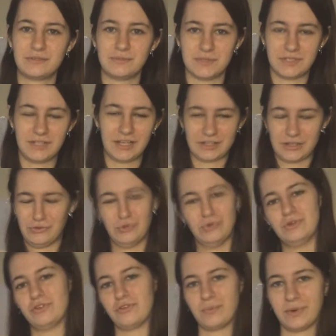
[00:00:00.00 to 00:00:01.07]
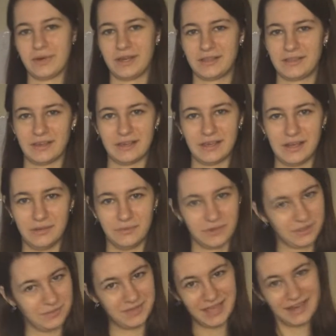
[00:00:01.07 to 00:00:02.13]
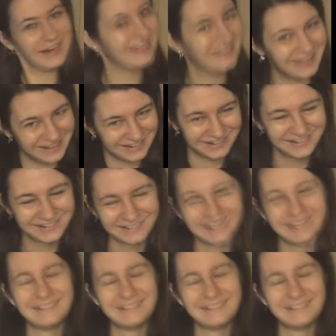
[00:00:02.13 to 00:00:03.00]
Especially like the nudist part, it's like anyone can be anything.